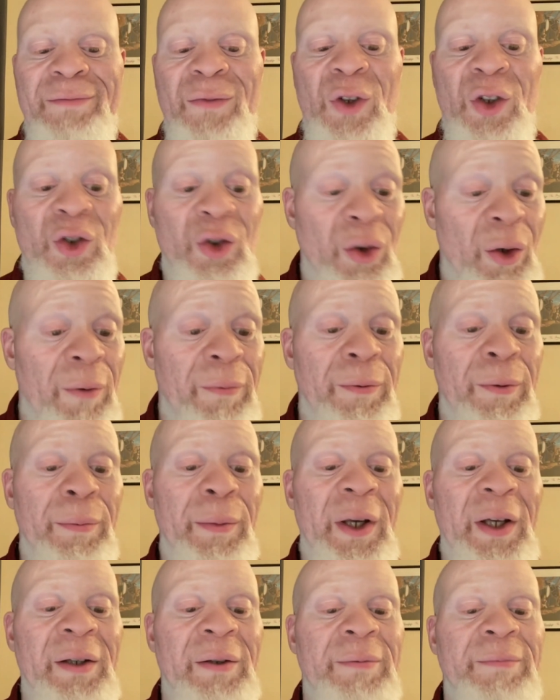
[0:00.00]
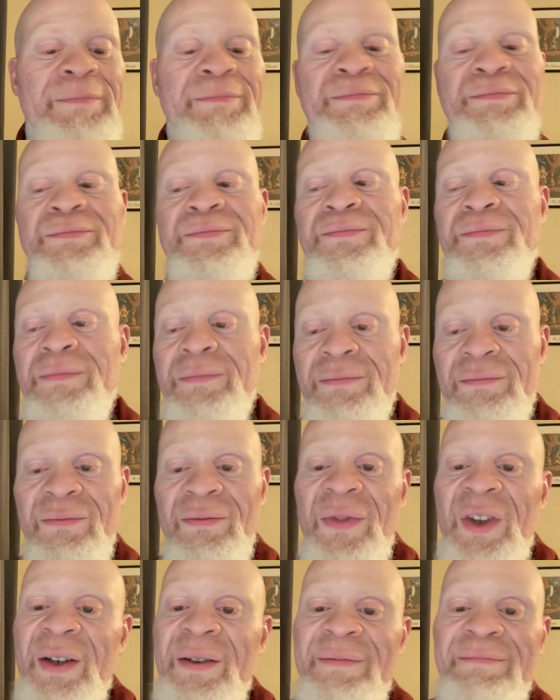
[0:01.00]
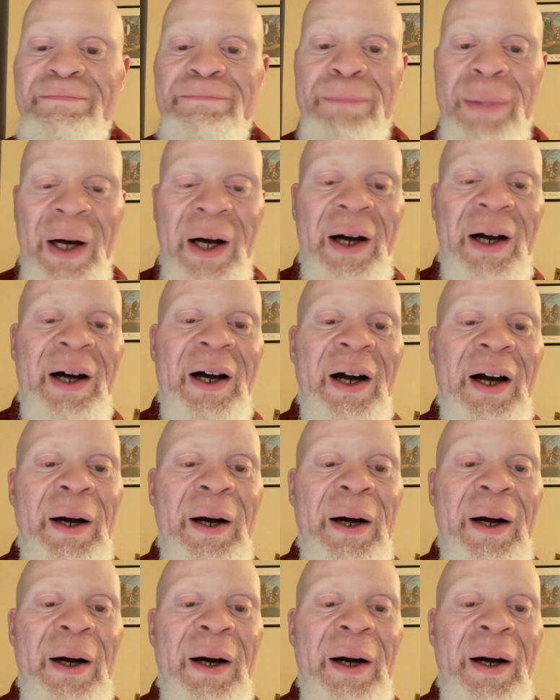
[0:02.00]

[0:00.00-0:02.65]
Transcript: It's not for me. But